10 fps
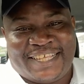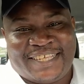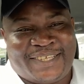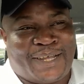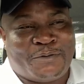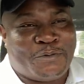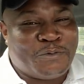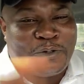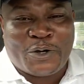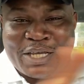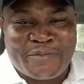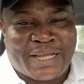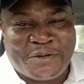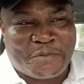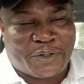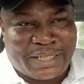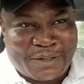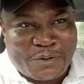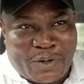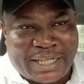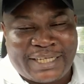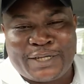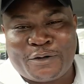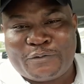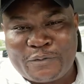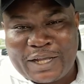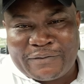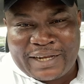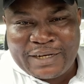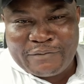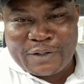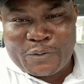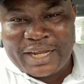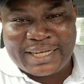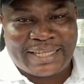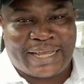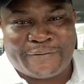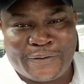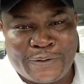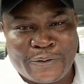So that we won't know him anymore. Then you go and take care of your wife and live a quiet life.